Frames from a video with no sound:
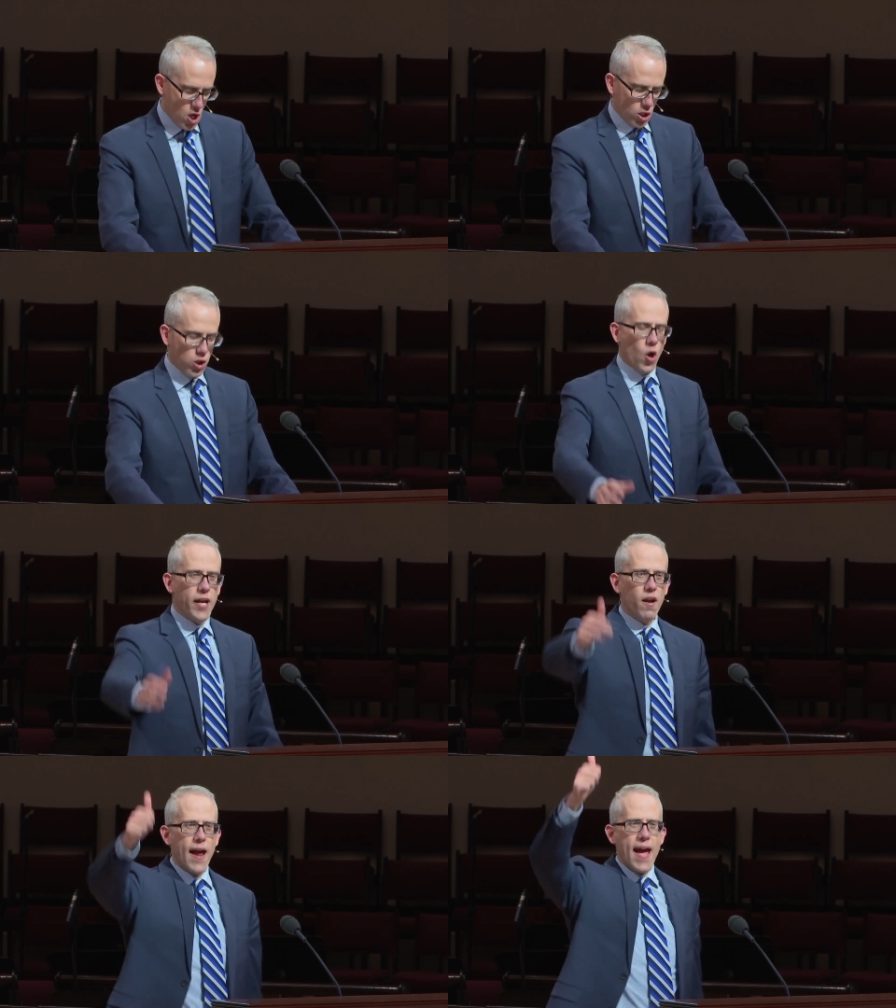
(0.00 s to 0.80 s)

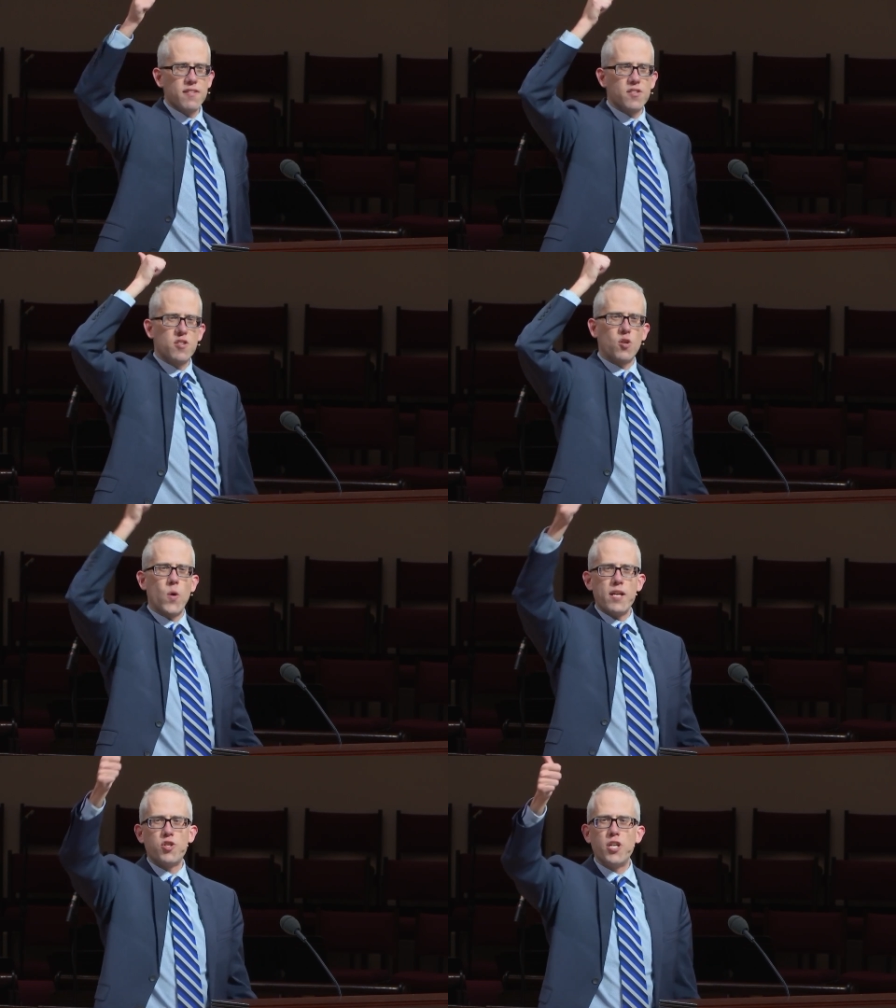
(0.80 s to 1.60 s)
lawyer asks the
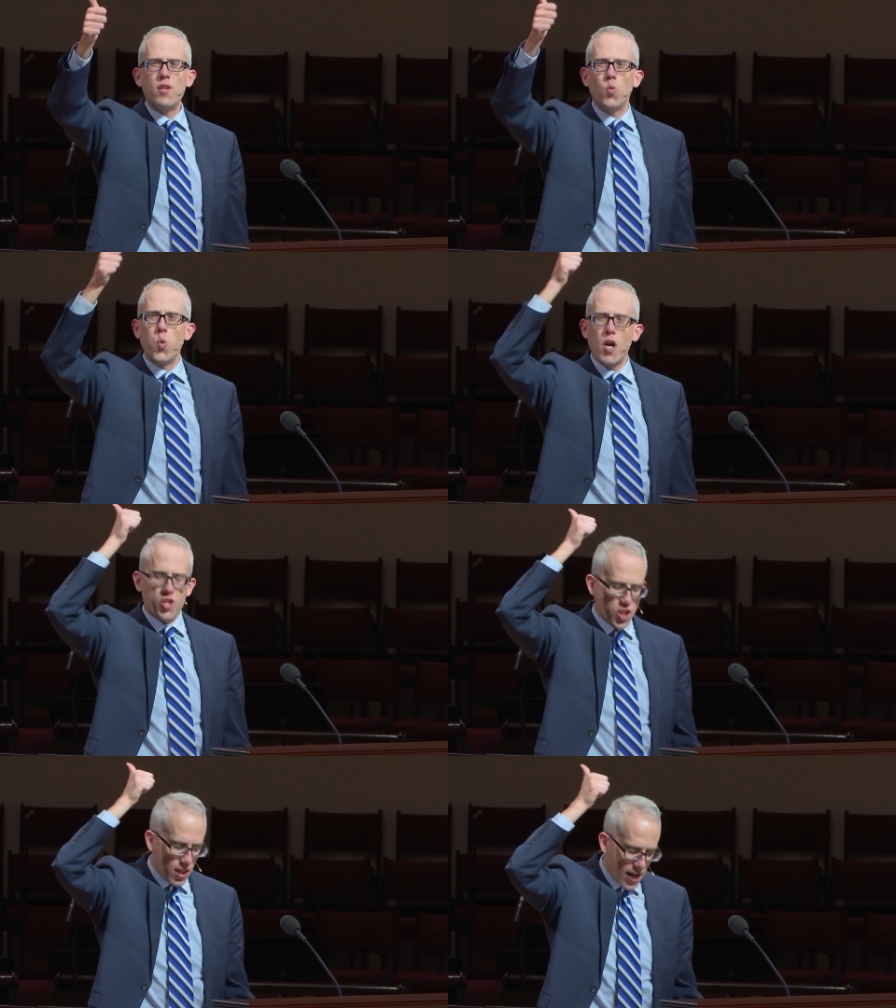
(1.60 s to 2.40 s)
question, What
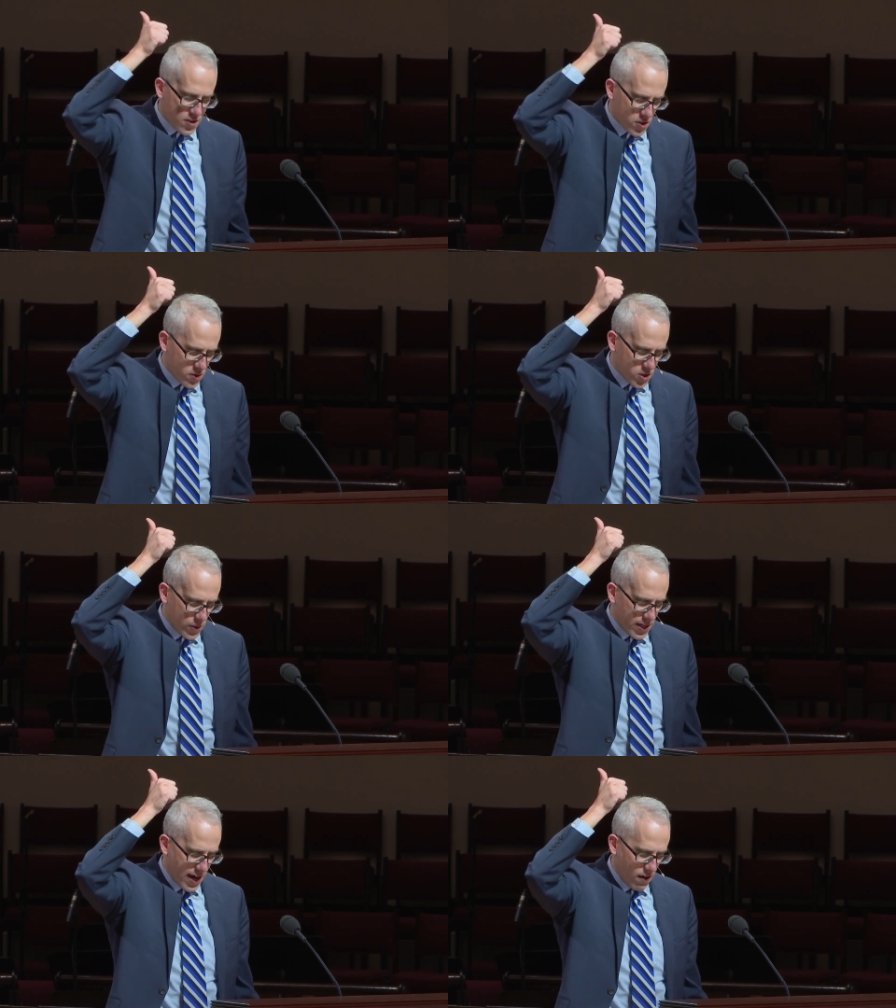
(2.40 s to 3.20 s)
shall I do
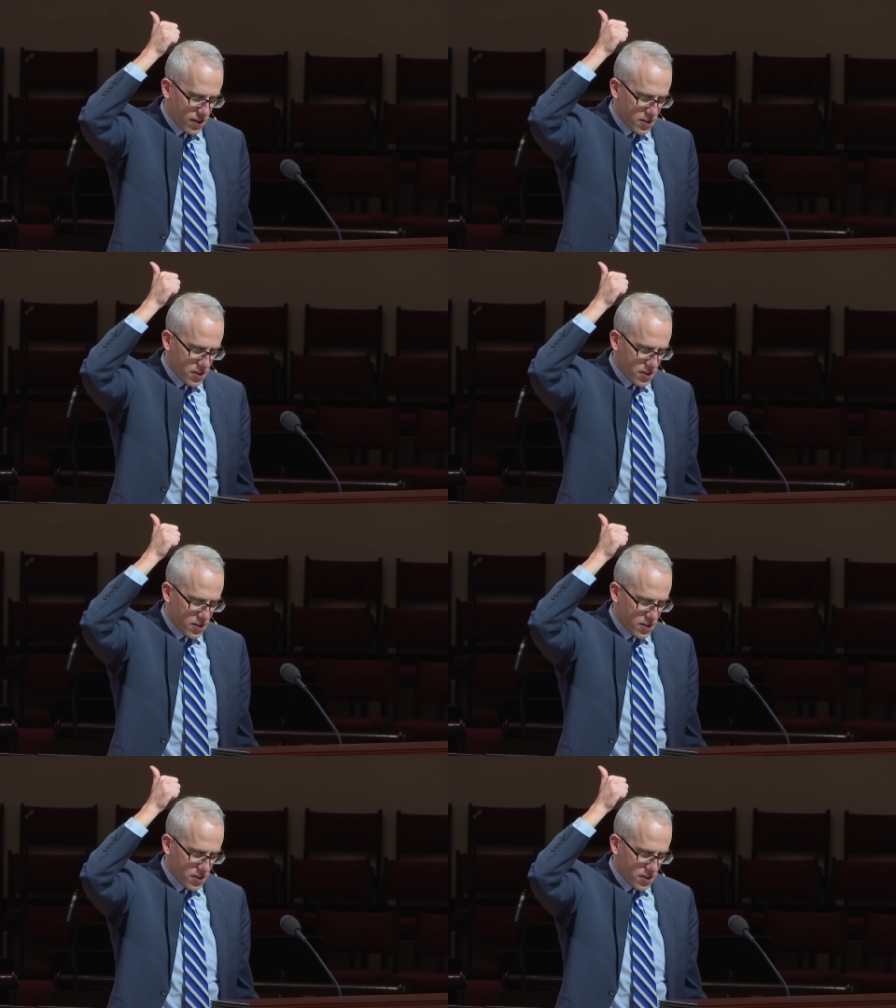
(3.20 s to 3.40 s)
to inherit